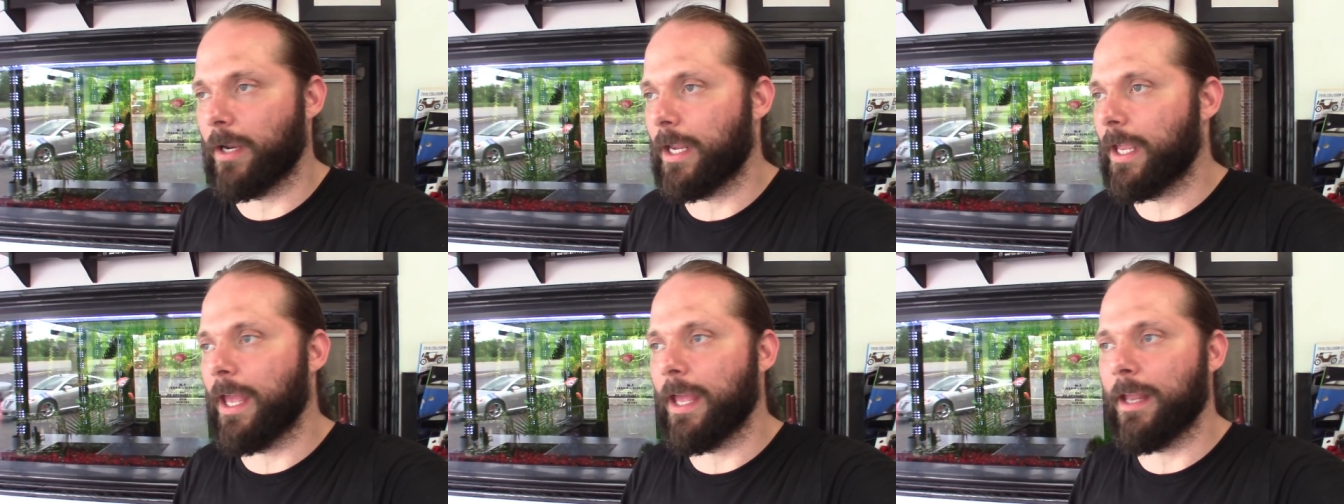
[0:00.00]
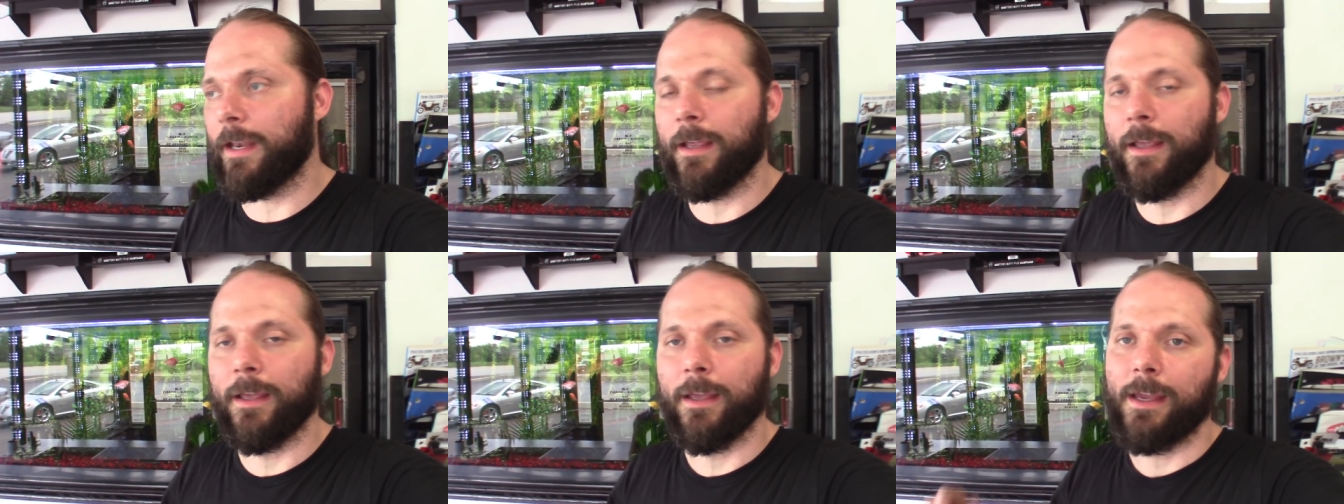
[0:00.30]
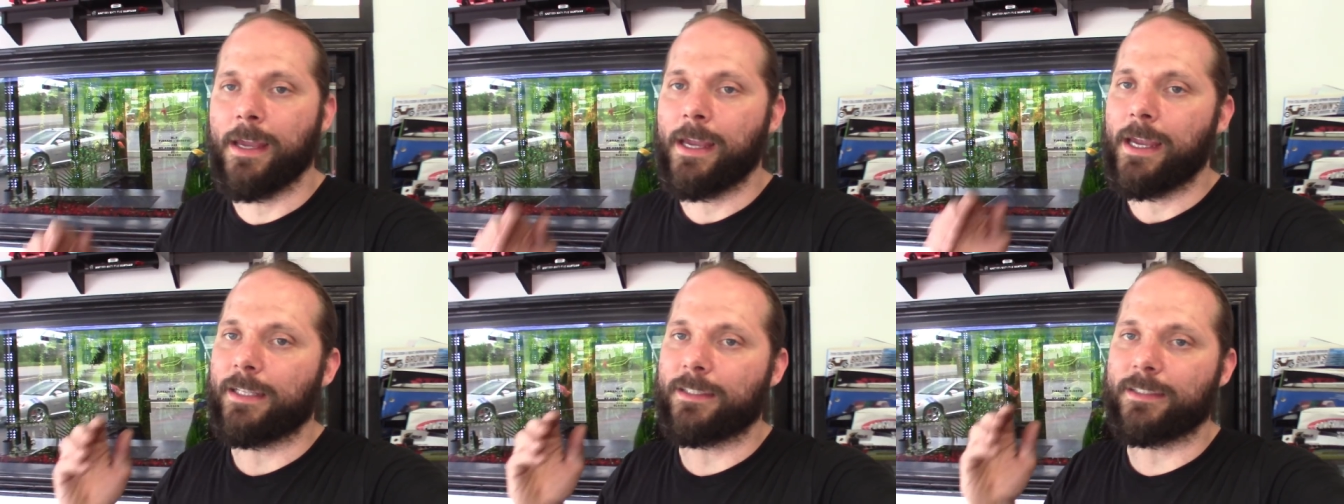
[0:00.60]
And
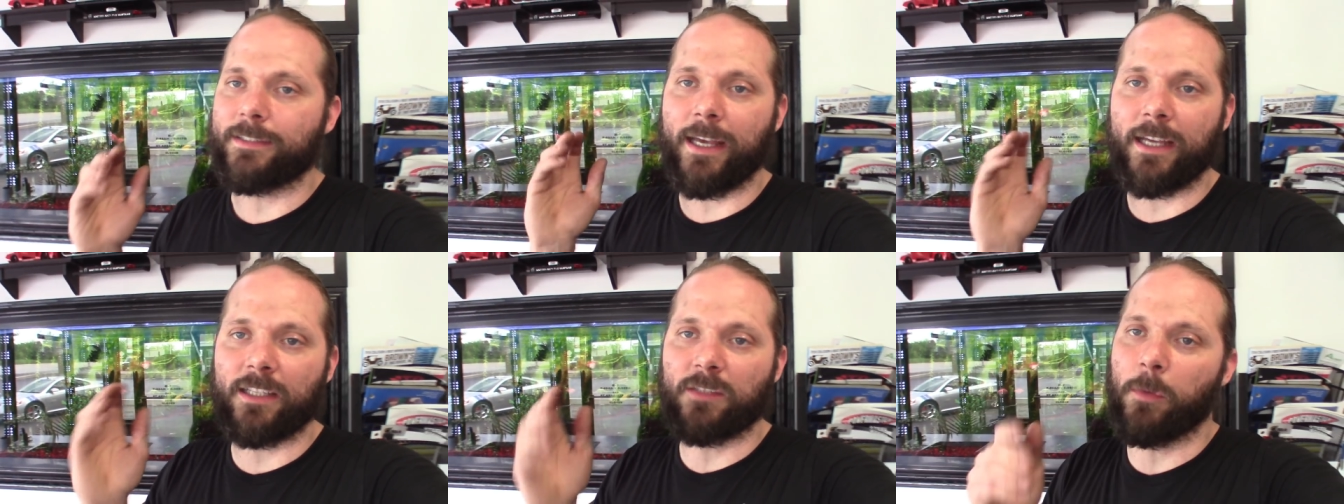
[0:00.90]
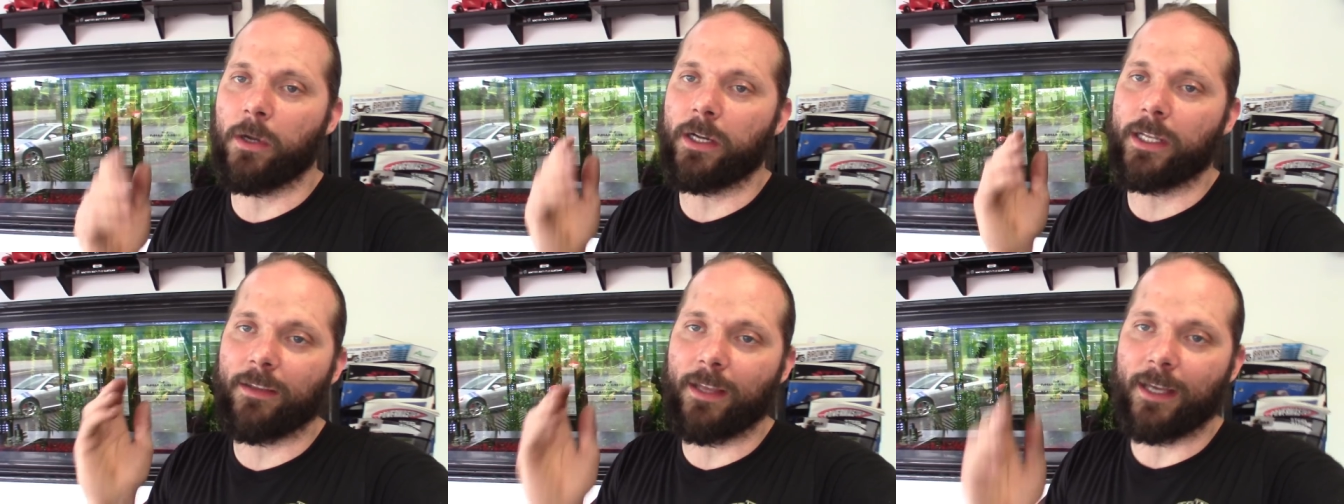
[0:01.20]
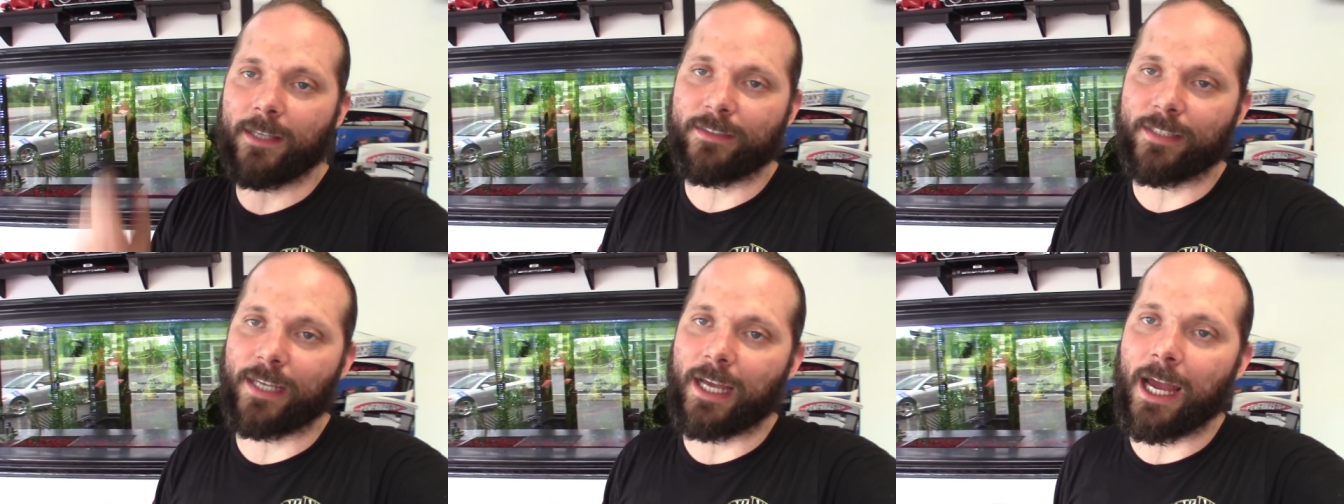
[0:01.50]
it's less money,
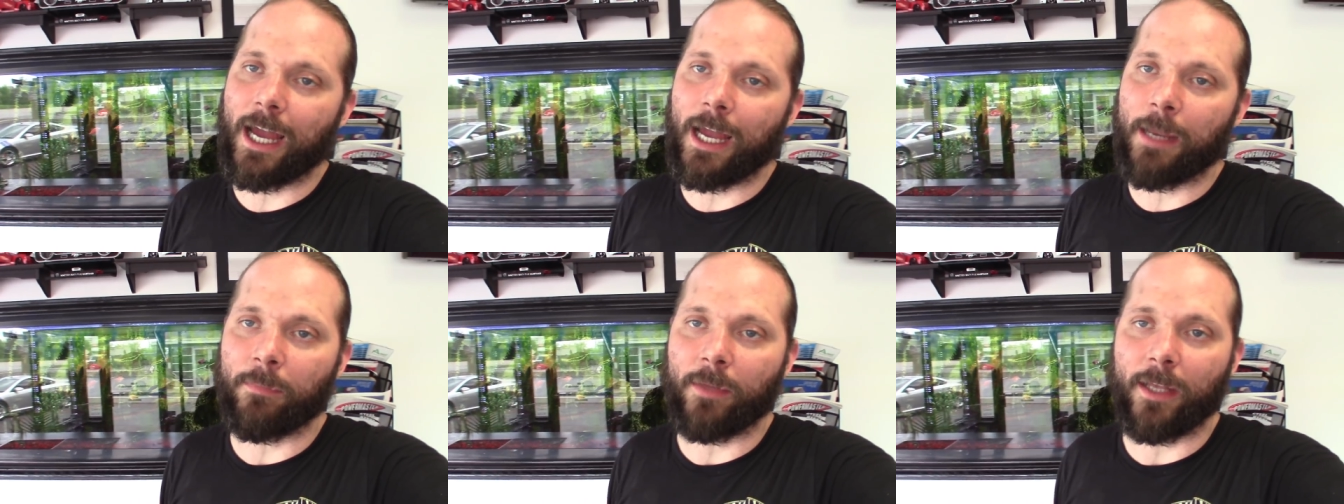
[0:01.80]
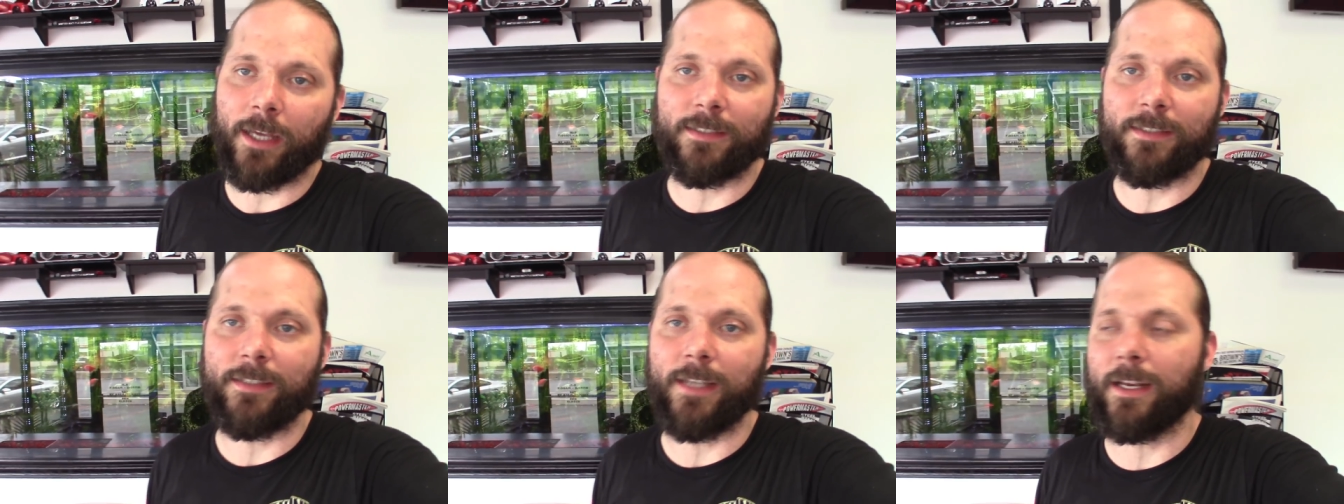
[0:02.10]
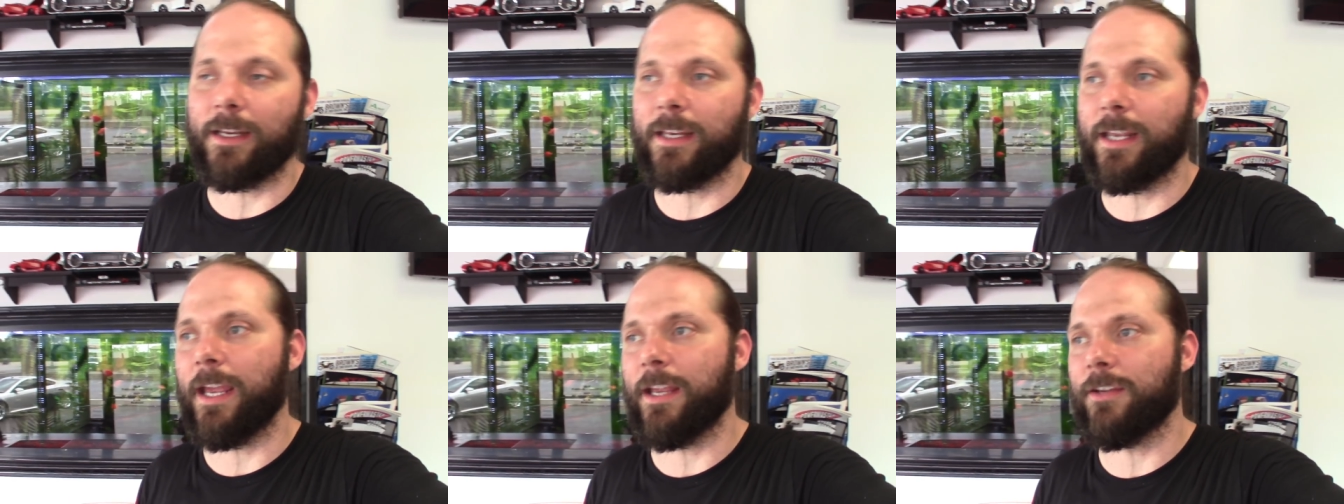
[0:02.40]
less time, less
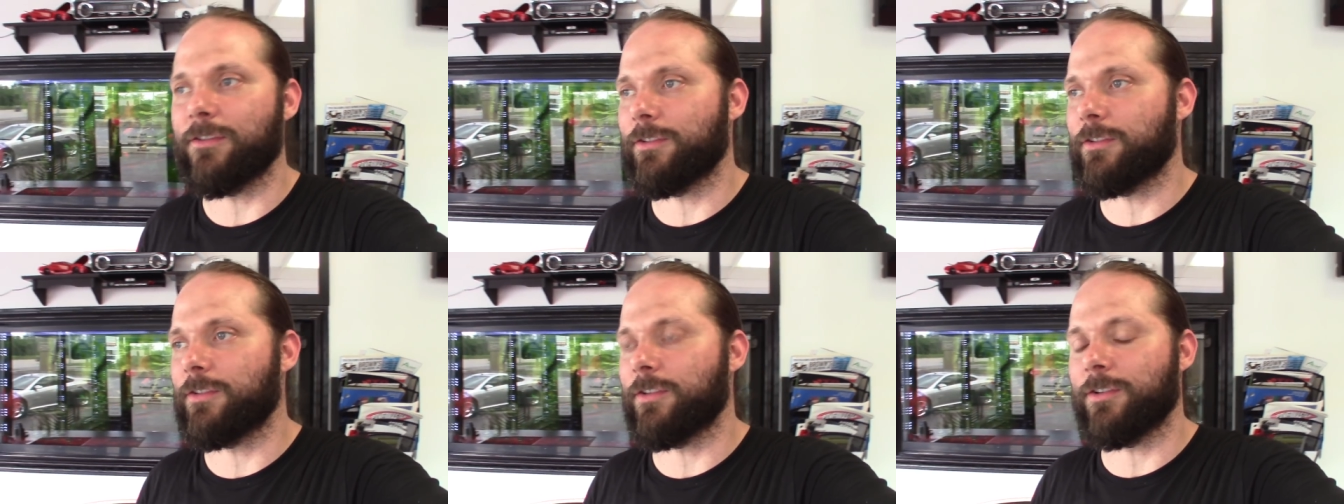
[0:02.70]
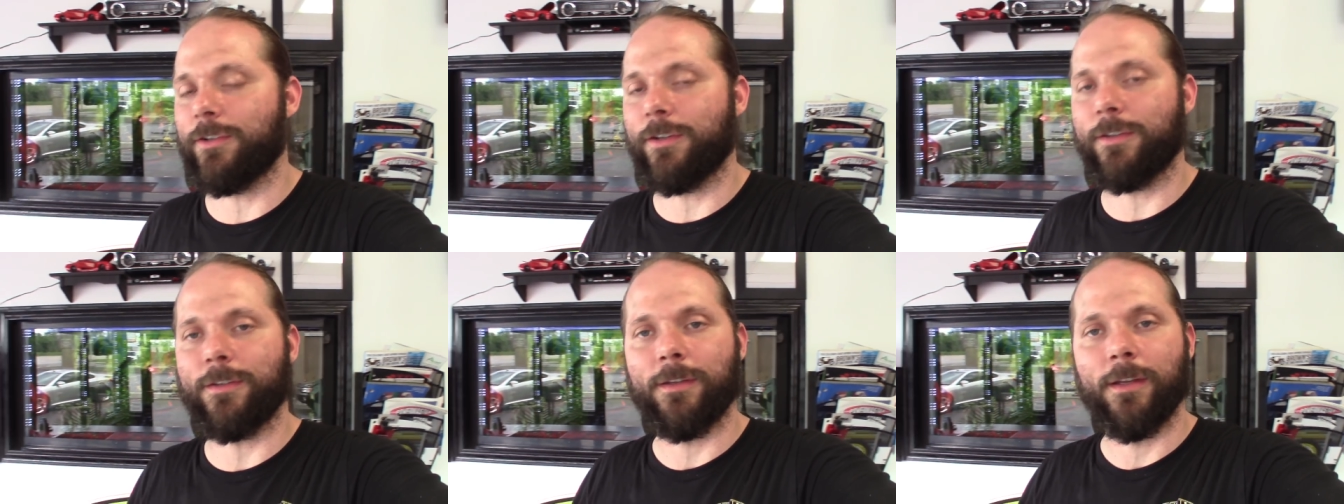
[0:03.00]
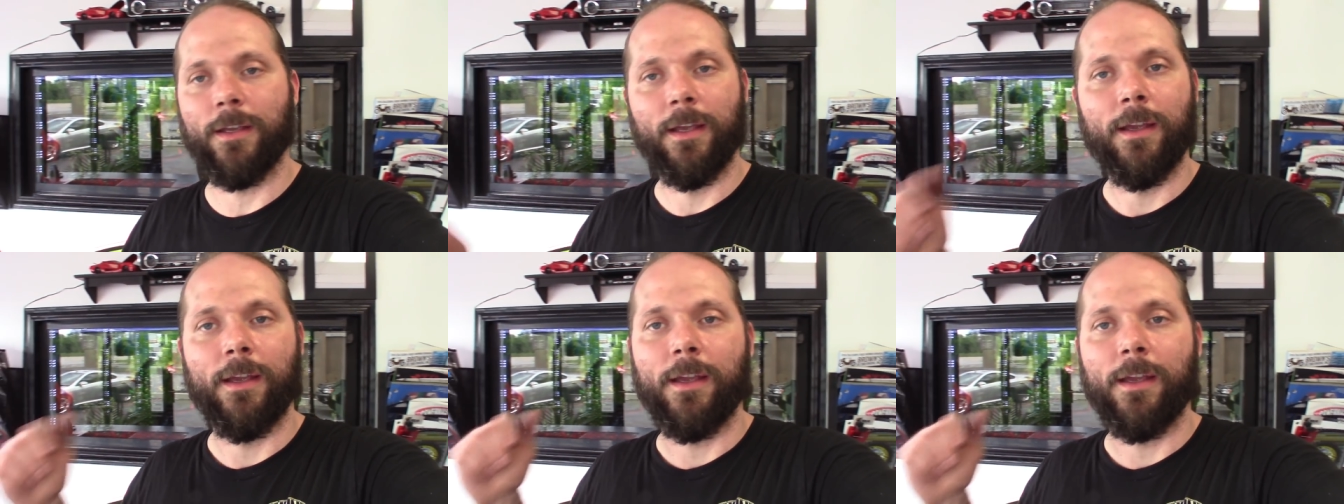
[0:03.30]
dedication to just,